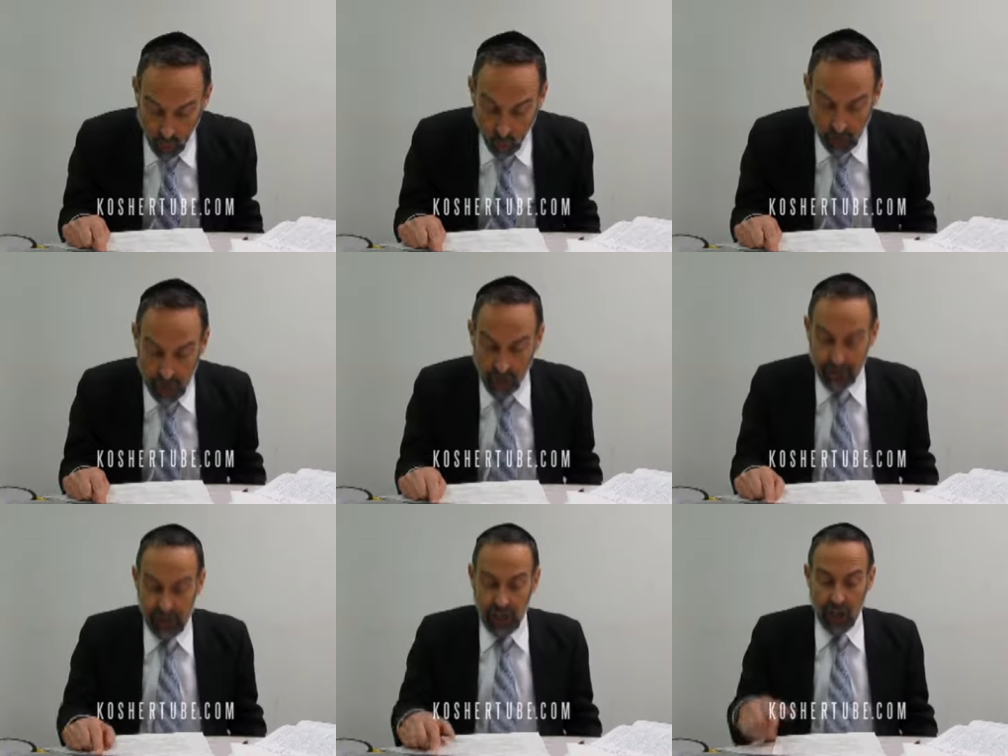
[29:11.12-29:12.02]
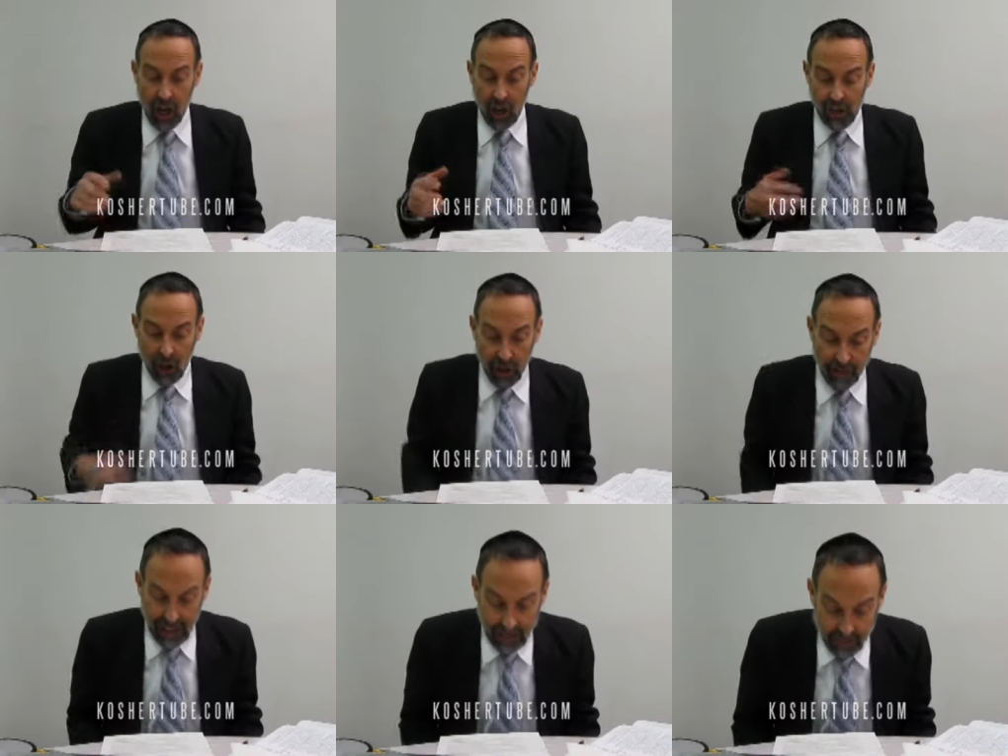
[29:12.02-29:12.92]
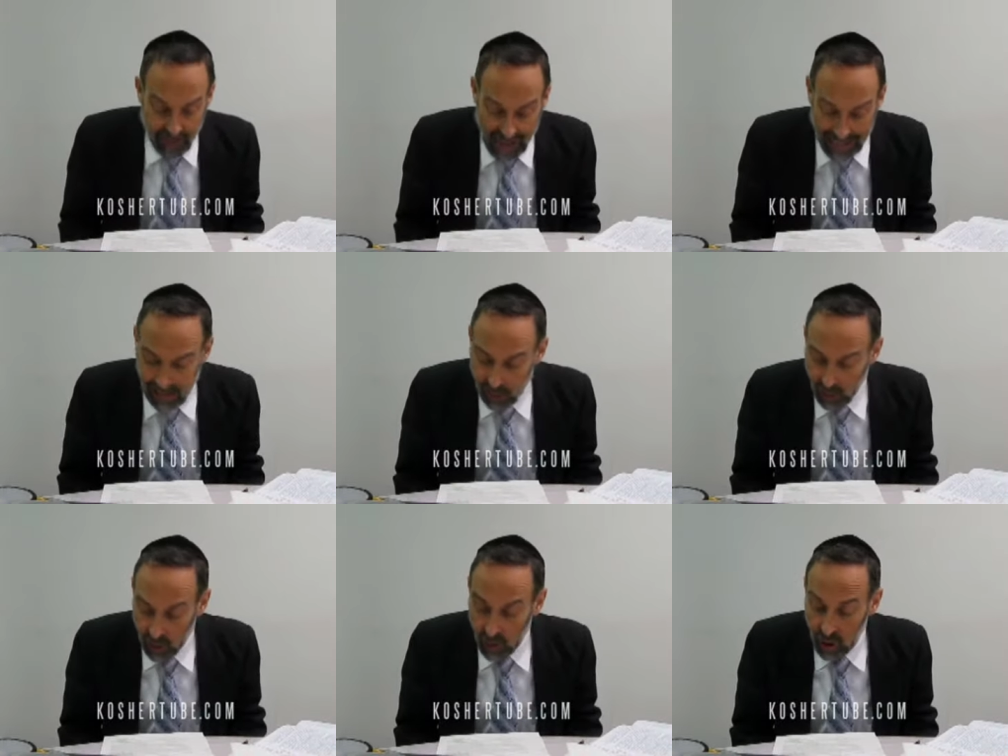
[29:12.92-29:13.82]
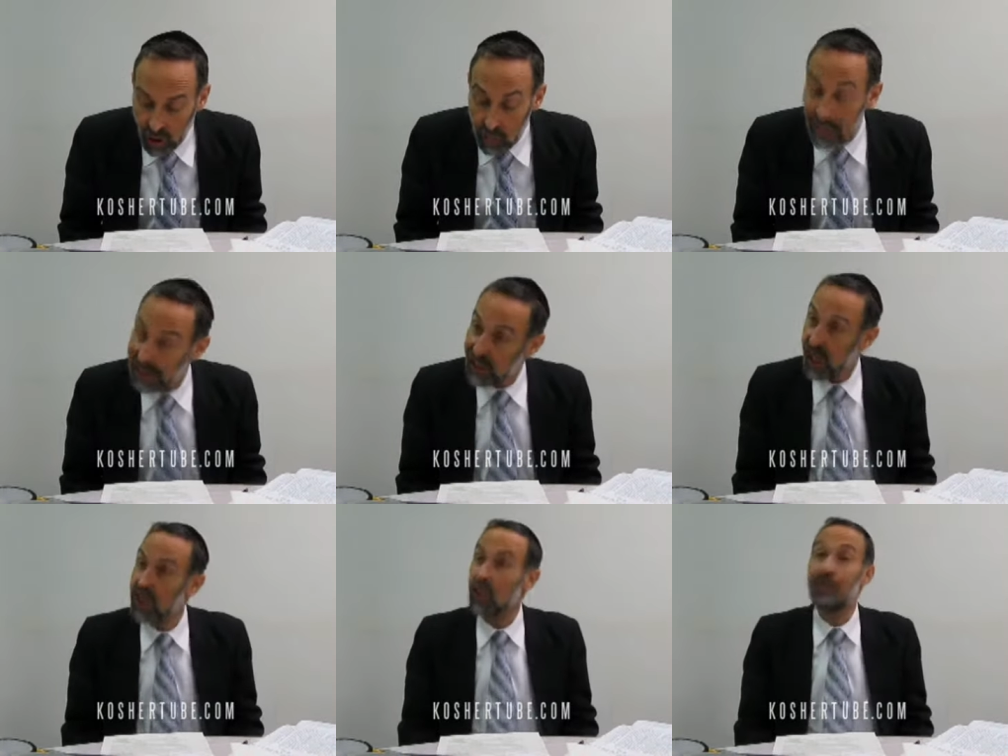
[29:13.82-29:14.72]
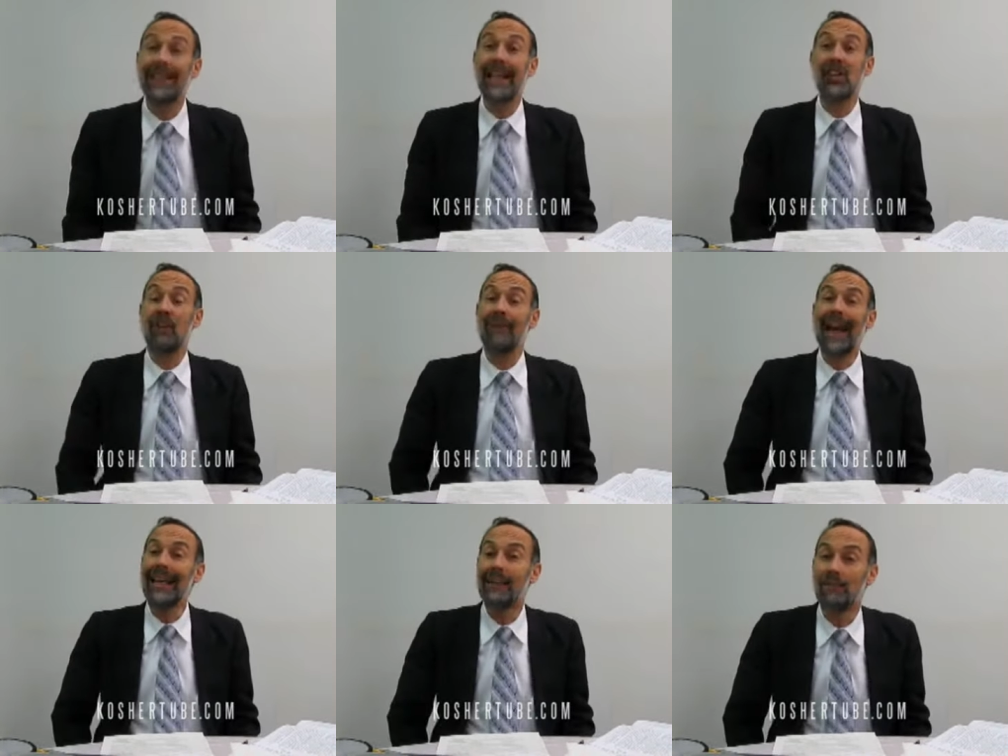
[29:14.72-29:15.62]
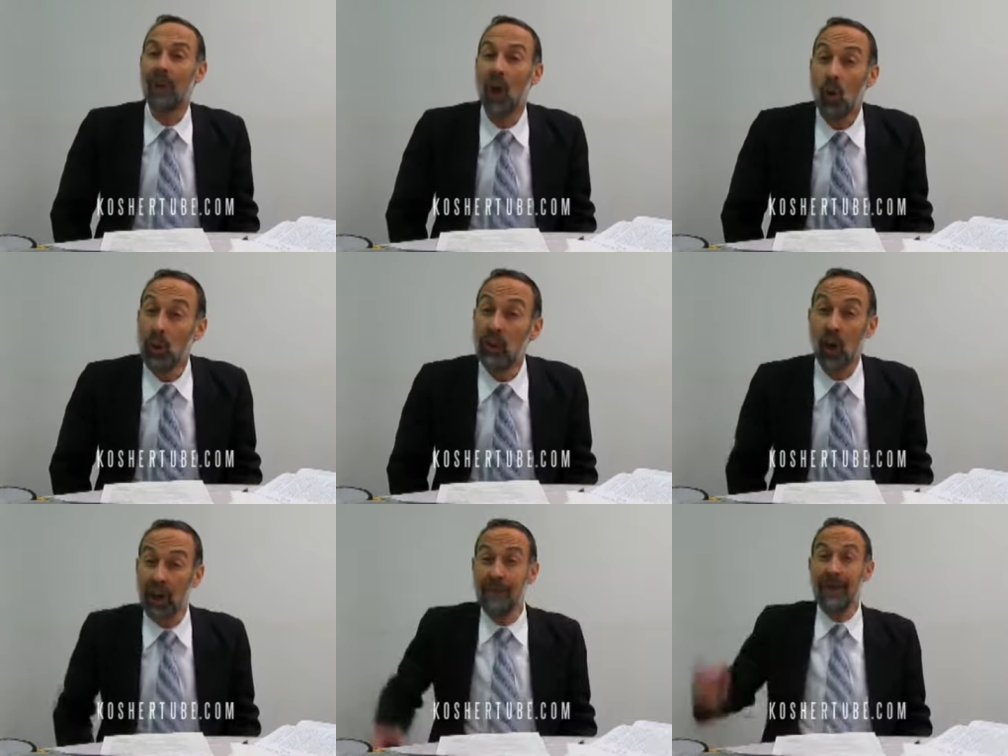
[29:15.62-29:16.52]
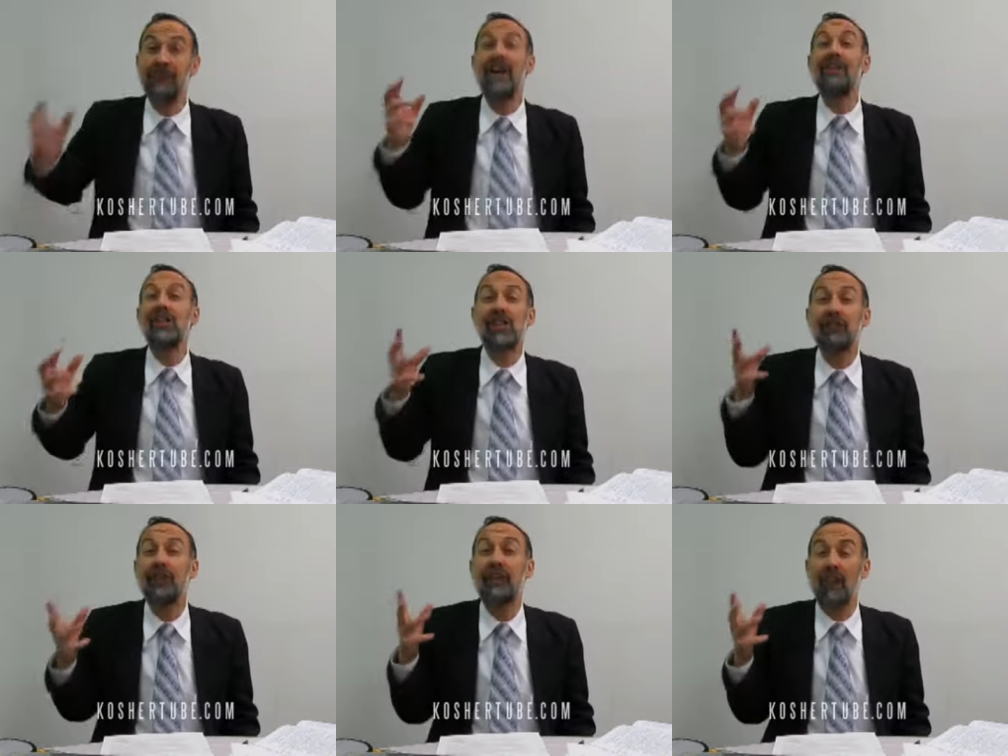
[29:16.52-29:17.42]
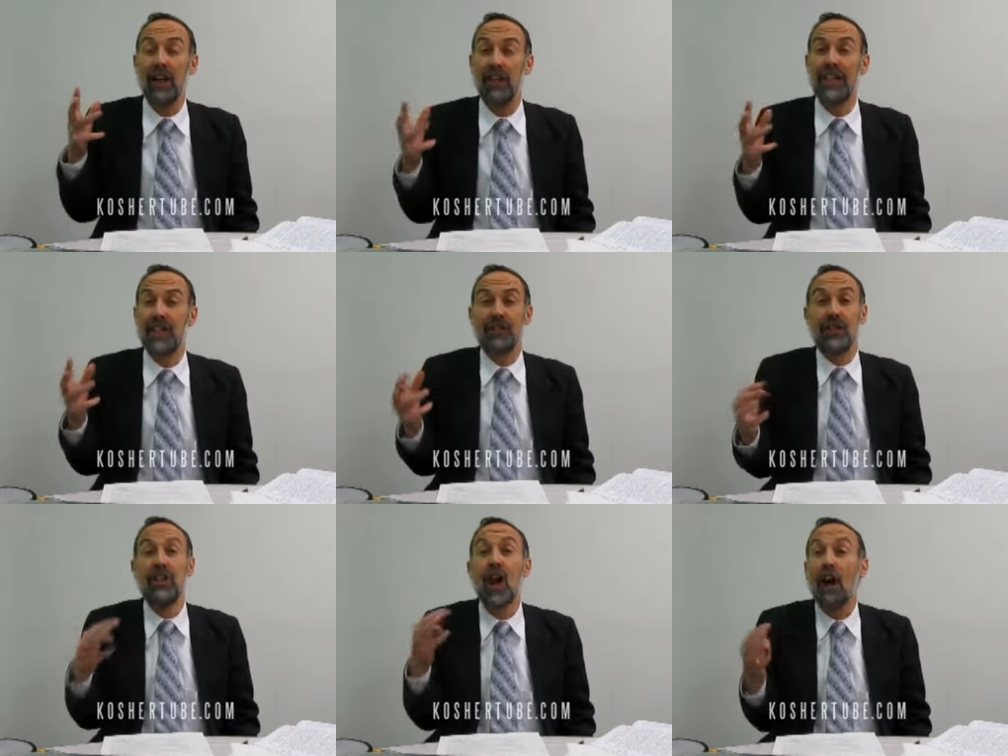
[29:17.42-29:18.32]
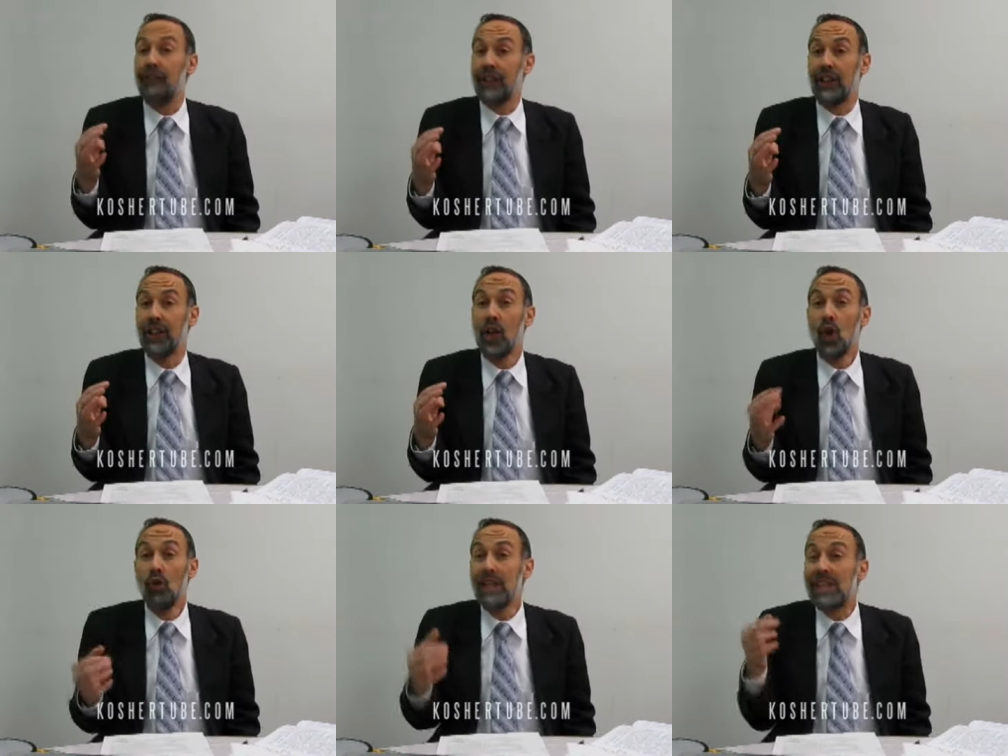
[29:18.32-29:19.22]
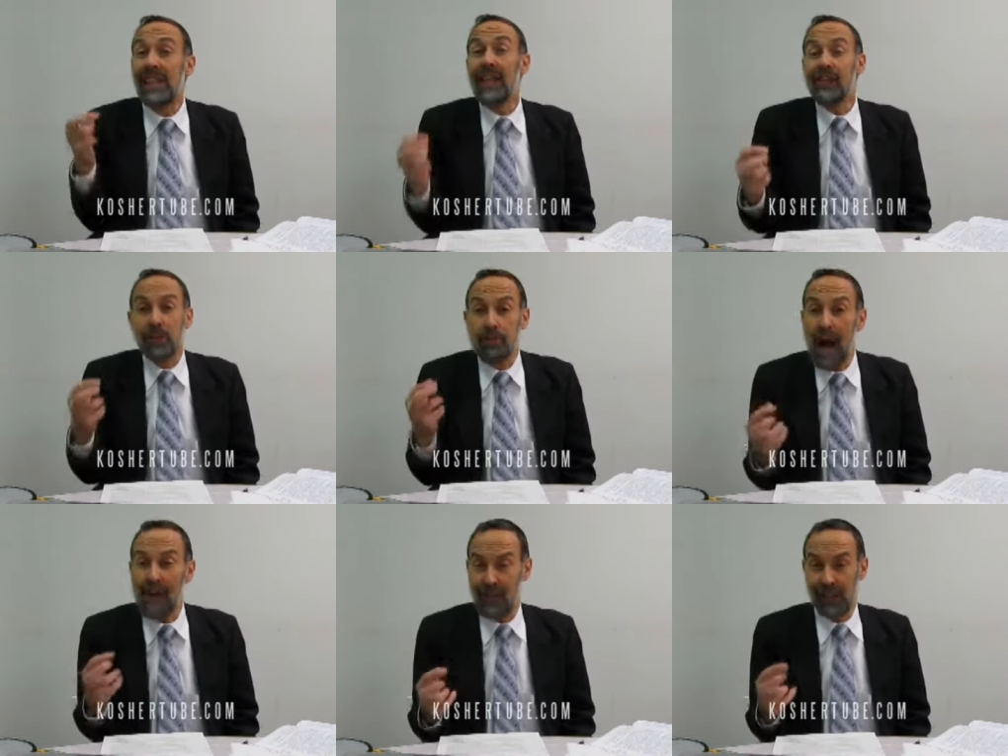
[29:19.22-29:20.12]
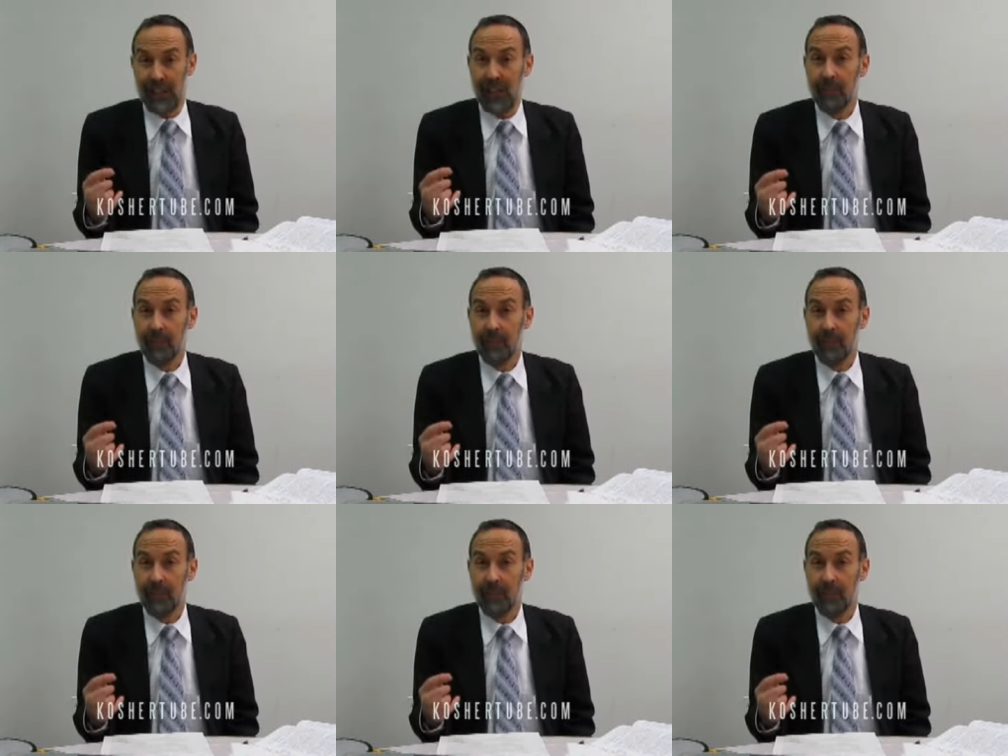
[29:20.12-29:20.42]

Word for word: or Navi she'amar al divrei atzmo misoso bidei shamayim. We're talking about a very severe violation if a Navi receives a prophecy